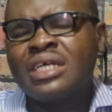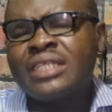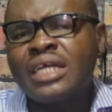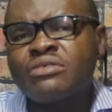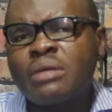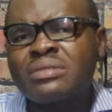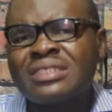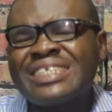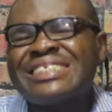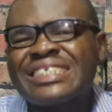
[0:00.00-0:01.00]
That
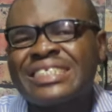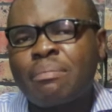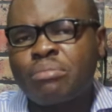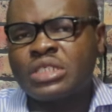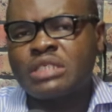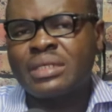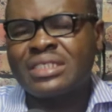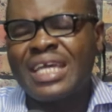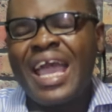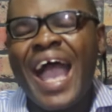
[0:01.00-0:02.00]
represents
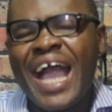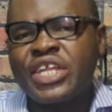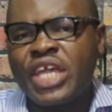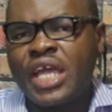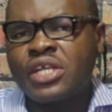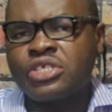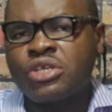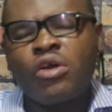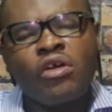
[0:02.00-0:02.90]
disappointment at the edge